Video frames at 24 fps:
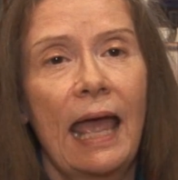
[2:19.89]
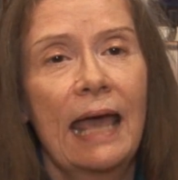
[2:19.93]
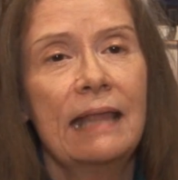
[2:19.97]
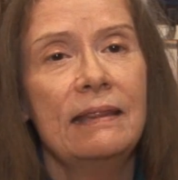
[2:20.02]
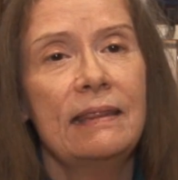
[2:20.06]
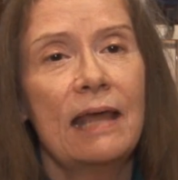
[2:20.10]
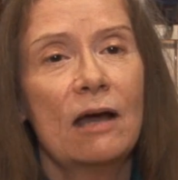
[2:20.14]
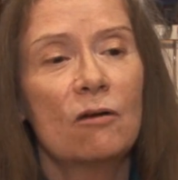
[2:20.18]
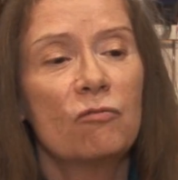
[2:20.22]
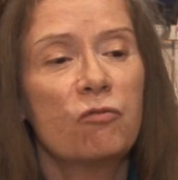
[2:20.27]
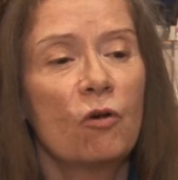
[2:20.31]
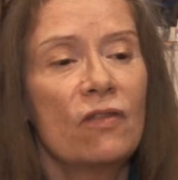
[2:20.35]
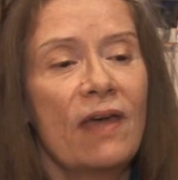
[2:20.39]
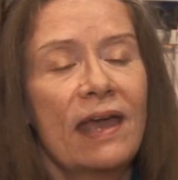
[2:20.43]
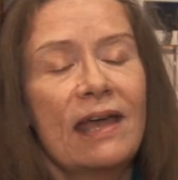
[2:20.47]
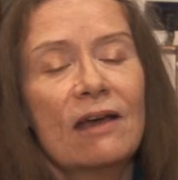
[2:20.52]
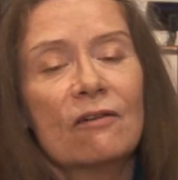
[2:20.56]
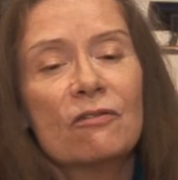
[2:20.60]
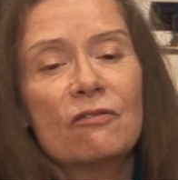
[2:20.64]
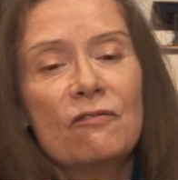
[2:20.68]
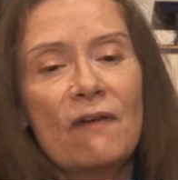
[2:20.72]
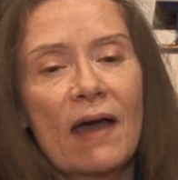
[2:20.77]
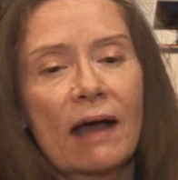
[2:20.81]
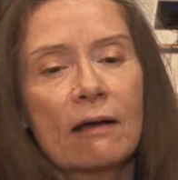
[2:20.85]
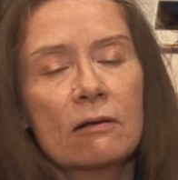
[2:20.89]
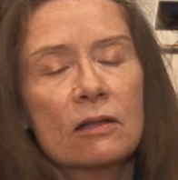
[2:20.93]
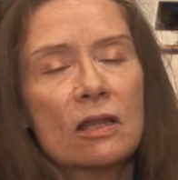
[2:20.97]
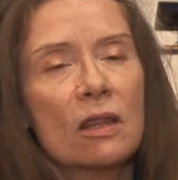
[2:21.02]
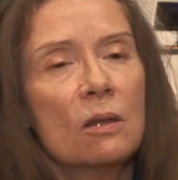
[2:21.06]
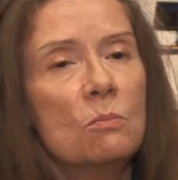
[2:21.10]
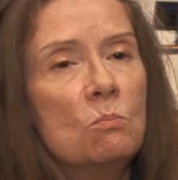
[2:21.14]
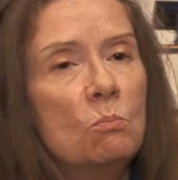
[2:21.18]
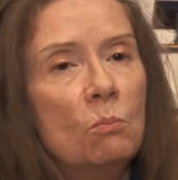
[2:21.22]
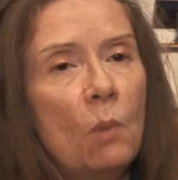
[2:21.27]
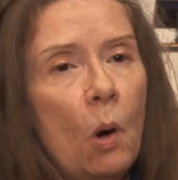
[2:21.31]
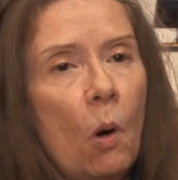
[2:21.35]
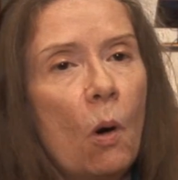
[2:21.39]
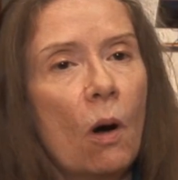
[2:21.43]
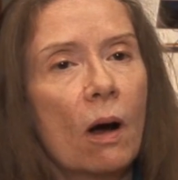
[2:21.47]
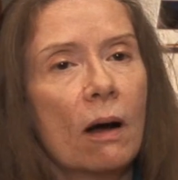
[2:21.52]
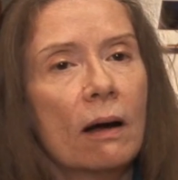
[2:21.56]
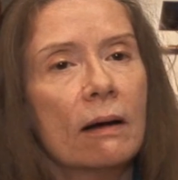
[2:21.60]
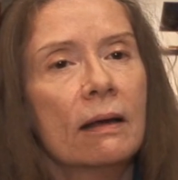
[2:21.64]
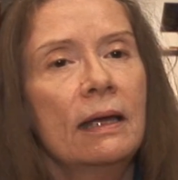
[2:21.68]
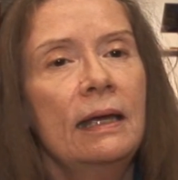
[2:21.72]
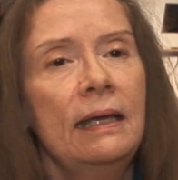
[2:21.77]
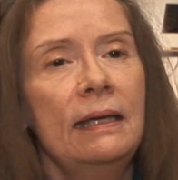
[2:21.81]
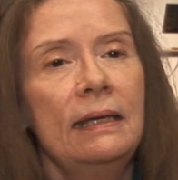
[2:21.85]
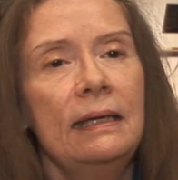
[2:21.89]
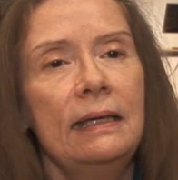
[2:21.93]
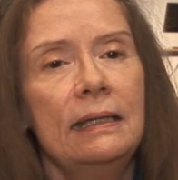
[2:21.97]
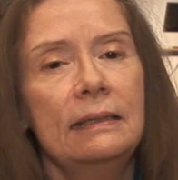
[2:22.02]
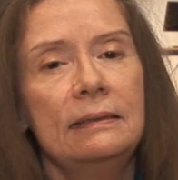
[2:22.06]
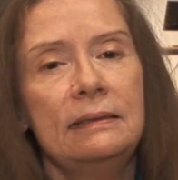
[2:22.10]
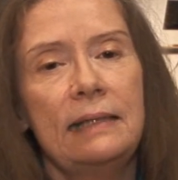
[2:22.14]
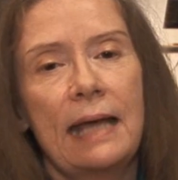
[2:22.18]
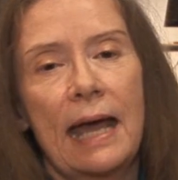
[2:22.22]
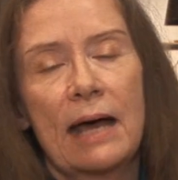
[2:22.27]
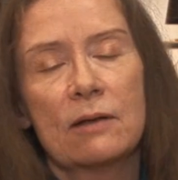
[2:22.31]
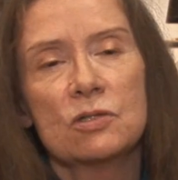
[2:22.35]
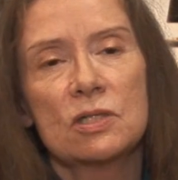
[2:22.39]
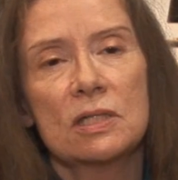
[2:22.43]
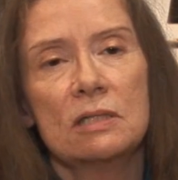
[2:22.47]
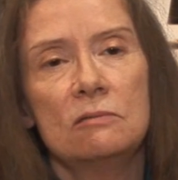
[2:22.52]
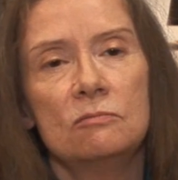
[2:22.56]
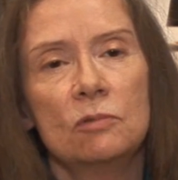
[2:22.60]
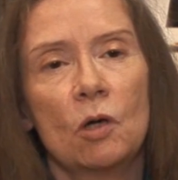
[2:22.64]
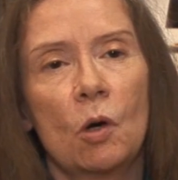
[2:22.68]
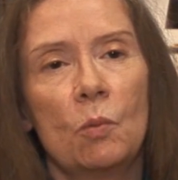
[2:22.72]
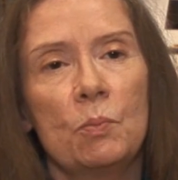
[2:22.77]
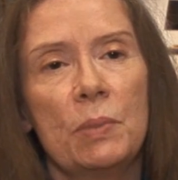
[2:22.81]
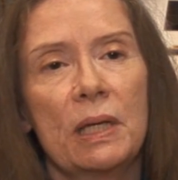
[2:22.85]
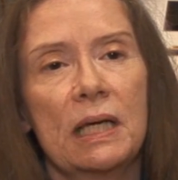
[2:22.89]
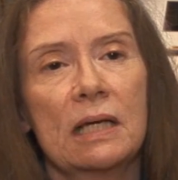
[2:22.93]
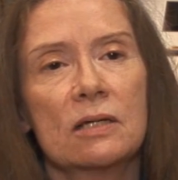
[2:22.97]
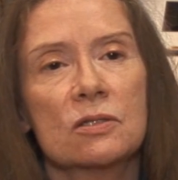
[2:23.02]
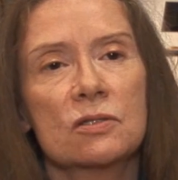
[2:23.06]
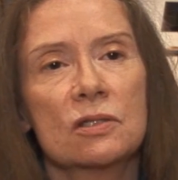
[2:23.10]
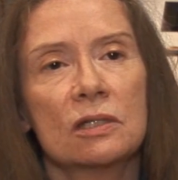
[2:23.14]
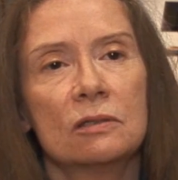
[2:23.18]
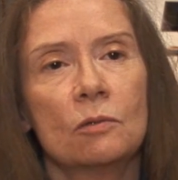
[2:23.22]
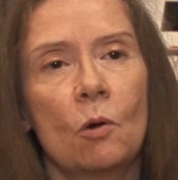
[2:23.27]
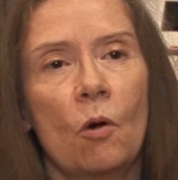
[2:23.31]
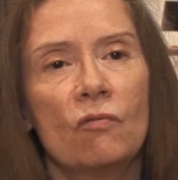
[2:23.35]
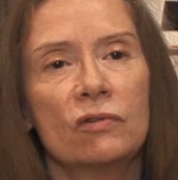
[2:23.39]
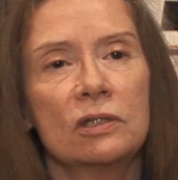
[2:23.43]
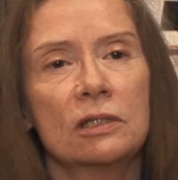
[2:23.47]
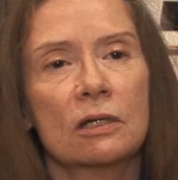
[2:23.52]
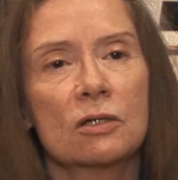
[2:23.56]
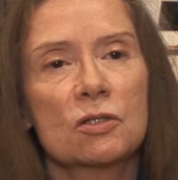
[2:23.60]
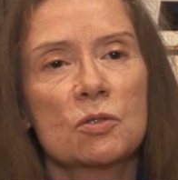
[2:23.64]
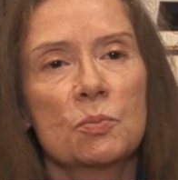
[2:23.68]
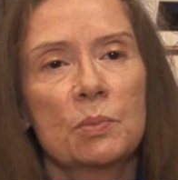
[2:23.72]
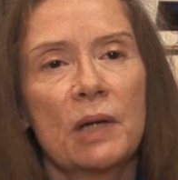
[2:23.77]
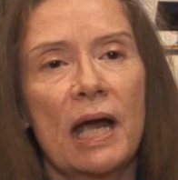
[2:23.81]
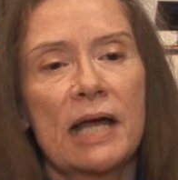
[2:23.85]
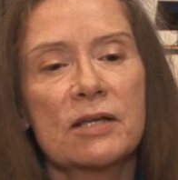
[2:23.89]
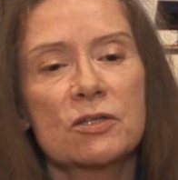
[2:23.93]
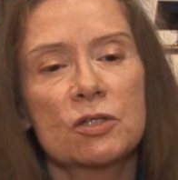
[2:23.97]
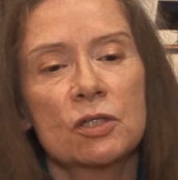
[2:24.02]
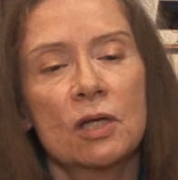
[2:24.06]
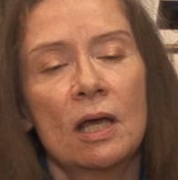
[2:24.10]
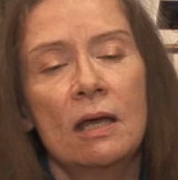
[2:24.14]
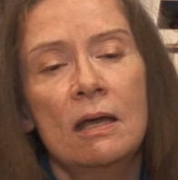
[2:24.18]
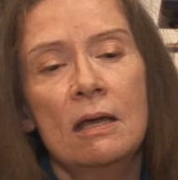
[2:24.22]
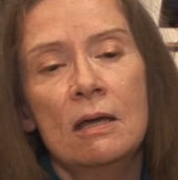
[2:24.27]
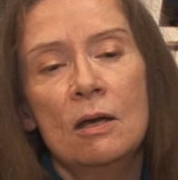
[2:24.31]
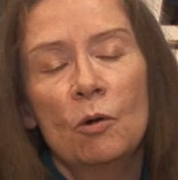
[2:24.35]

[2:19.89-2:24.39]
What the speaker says: And therefore they affect them more in Down syndrome because they're overexpressed.